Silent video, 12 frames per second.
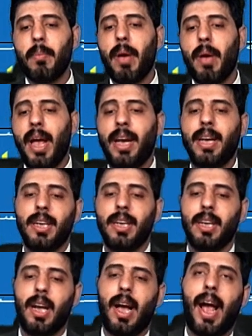main
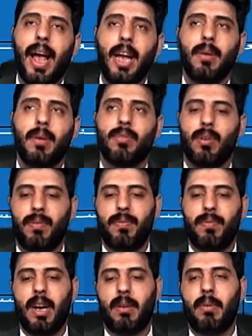aims of
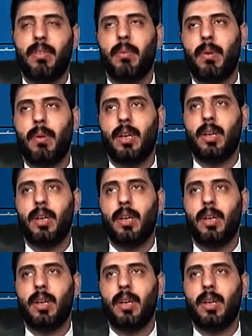Macbeth play?